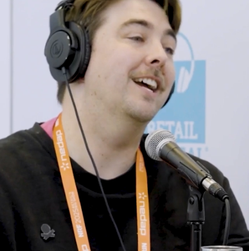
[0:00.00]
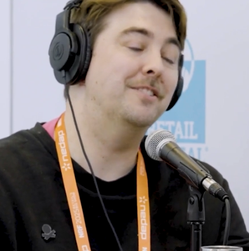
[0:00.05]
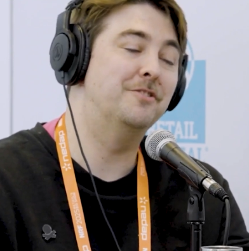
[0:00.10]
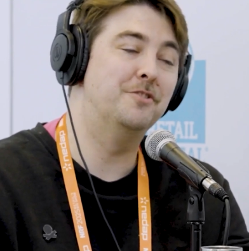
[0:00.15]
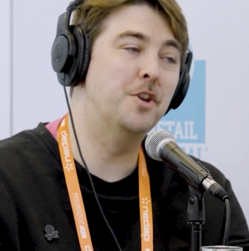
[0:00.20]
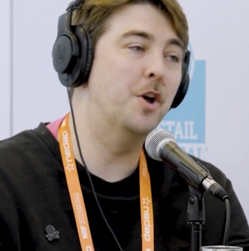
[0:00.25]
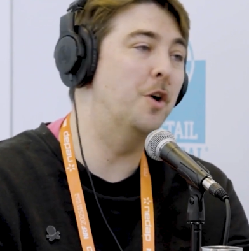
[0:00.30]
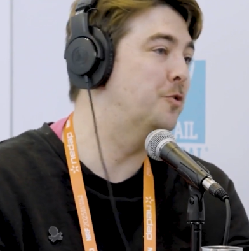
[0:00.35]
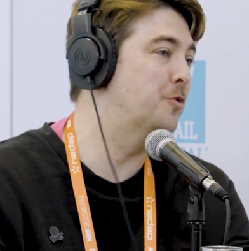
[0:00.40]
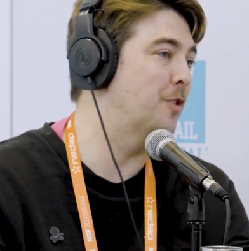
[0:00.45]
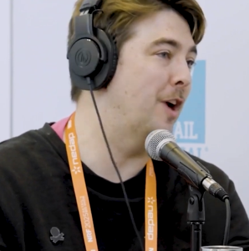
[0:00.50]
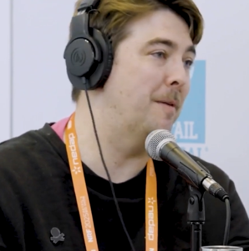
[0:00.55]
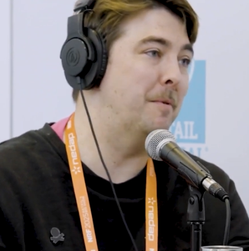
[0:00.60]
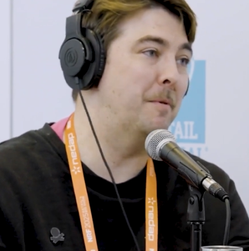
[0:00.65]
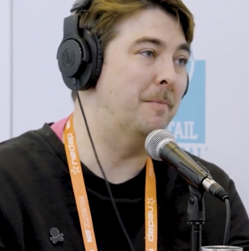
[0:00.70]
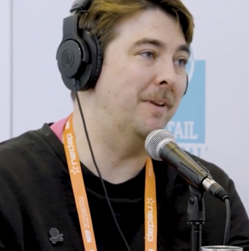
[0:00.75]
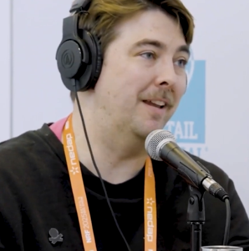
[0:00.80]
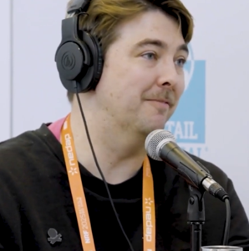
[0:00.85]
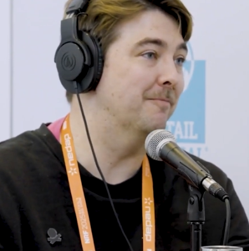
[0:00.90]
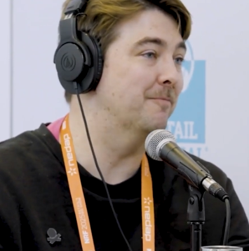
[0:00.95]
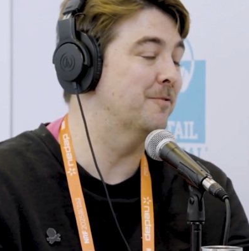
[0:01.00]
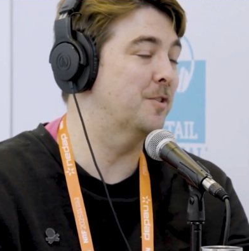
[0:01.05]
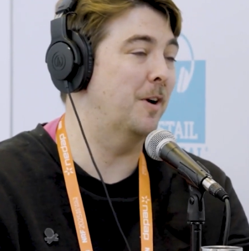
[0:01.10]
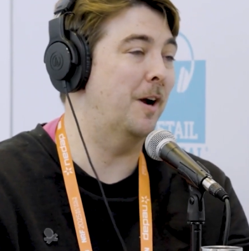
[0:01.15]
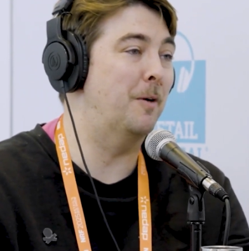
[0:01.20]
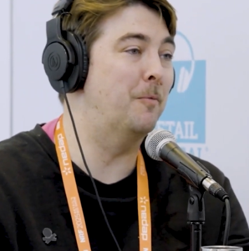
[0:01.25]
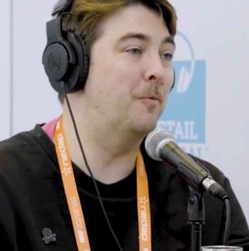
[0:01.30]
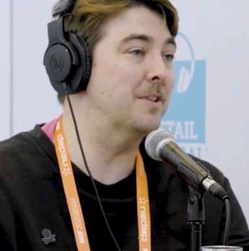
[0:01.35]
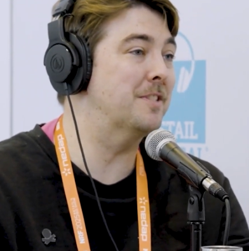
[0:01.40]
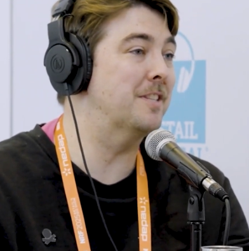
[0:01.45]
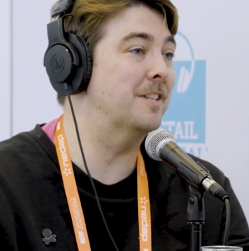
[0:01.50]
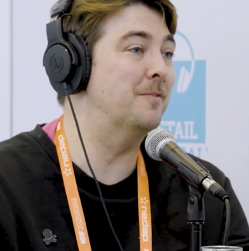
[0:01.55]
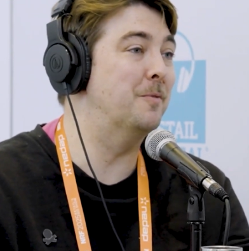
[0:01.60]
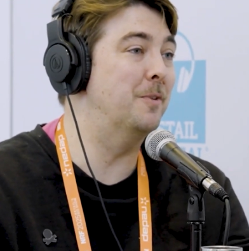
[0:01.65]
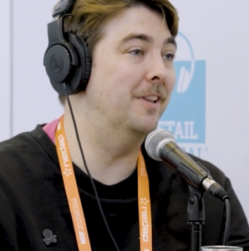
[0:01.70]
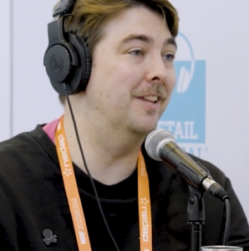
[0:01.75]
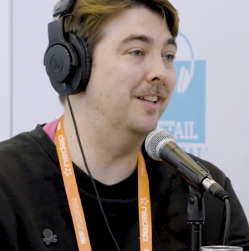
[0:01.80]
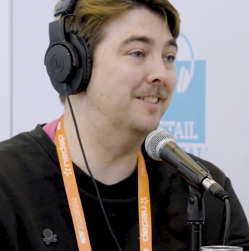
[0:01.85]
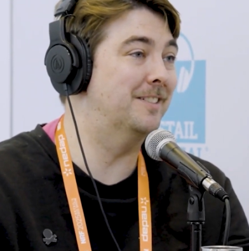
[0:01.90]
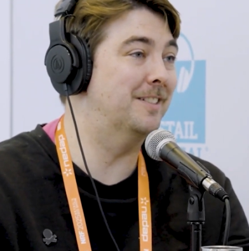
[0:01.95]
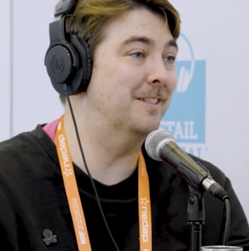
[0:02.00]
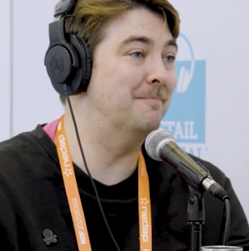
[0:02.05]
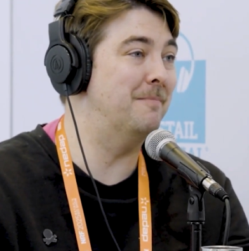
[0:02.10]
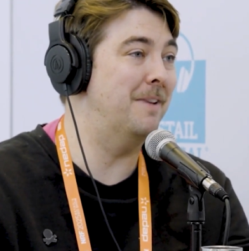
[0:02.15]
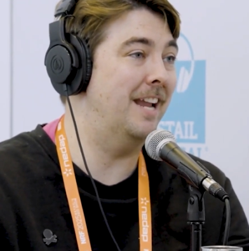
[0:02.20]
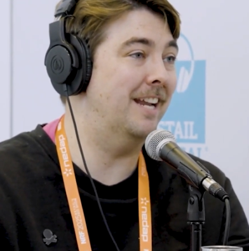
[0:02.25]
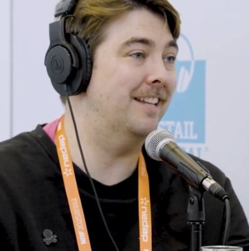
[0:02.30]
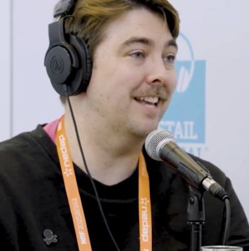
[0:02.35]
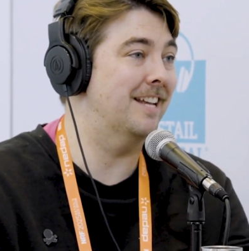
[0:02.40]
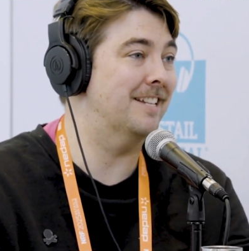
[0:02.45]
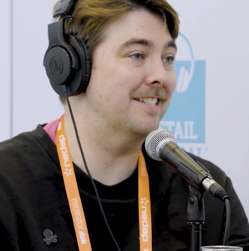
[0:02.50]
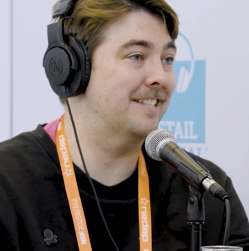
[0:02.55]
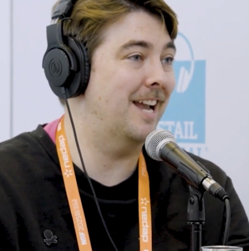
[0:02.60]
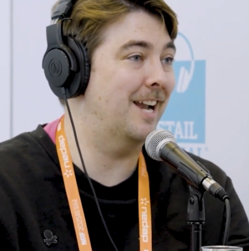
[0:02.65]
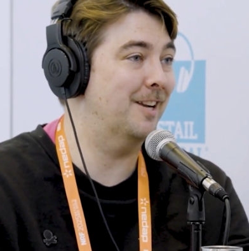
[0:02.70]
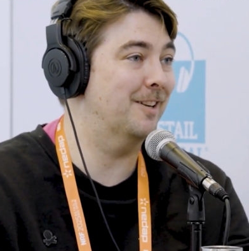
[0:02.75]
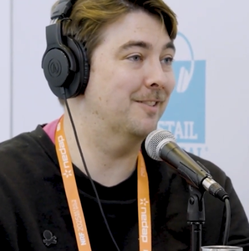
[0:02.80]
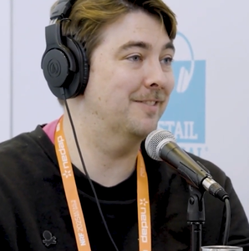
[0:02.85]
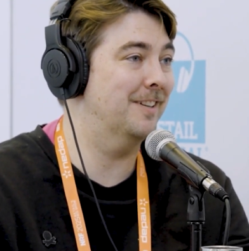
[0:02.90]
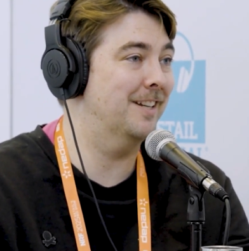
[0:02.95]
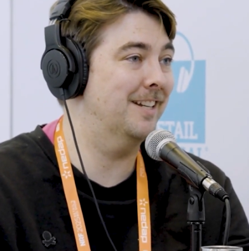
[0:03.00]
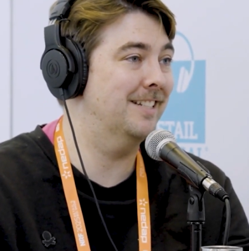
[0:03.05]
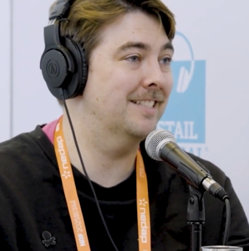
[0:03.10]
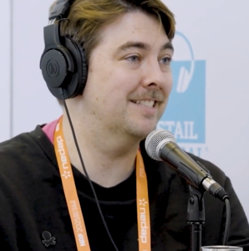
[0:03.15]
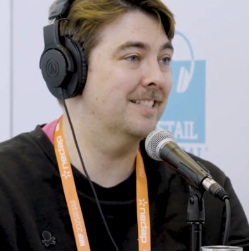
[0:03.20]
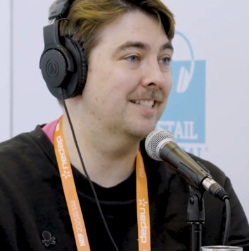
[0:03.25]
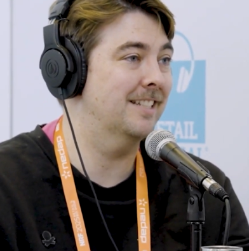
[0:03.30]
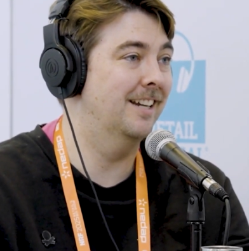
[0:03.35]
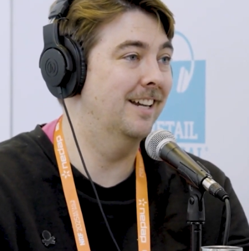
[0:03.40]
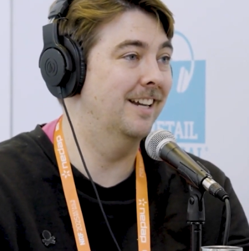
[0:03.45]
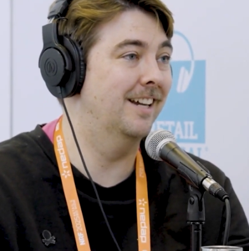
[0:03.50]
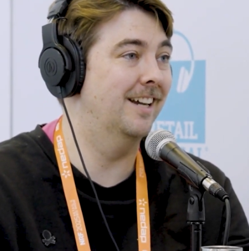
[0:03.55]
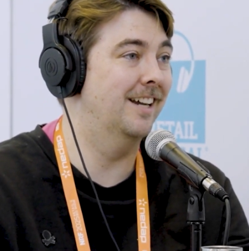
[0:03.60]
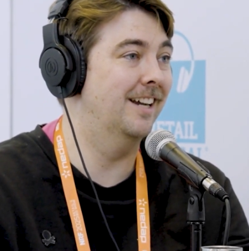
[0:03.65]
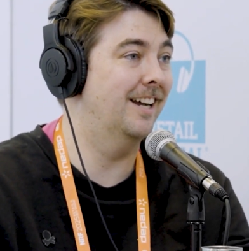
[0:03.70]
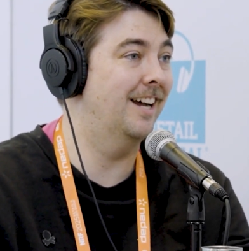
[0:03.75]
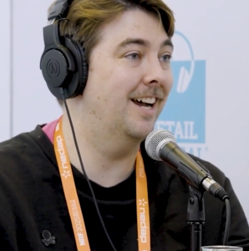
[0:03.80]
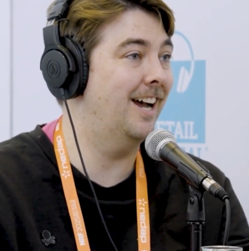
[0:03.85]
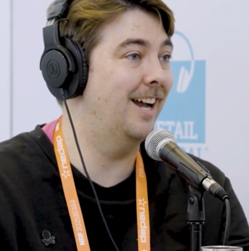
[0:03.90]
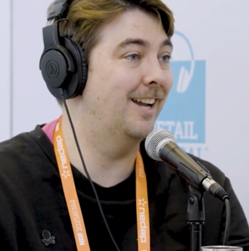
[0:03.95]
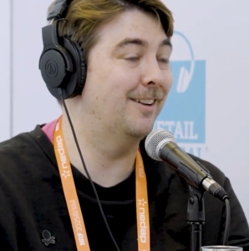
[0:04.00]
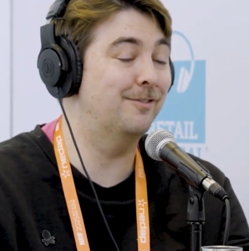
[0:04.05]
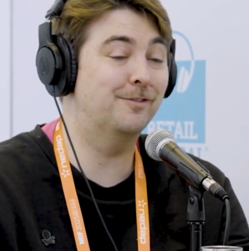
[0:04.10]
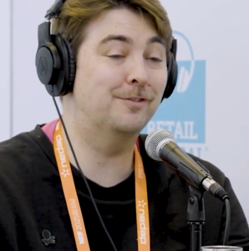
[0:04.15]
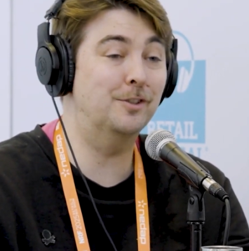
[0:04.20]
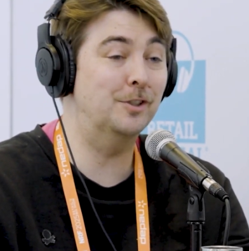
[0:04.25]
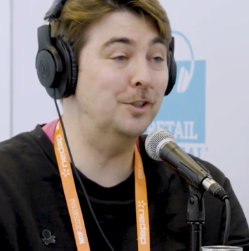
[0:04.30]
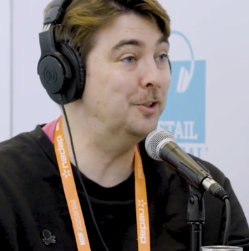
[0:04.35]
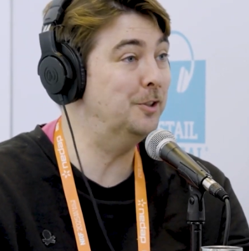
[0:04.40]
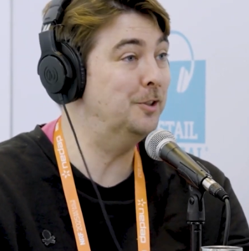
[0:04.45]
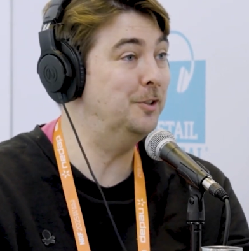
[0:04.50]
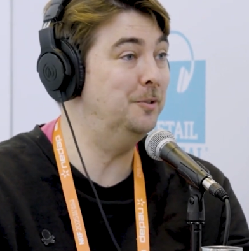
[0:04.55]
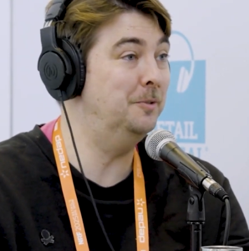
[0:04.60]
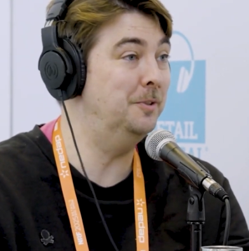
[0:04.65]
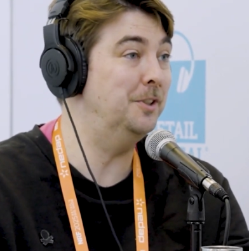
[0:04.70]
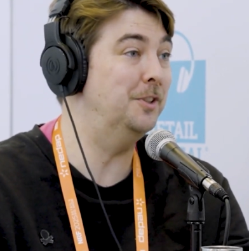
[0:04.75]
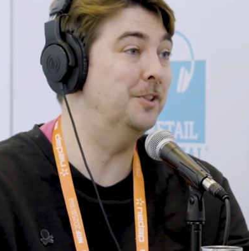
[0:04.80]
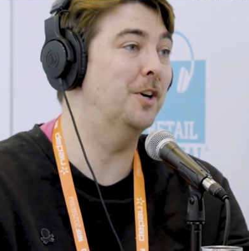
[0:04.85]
no Dramamine. So I wasn't willing to make that sacrifice. I flew,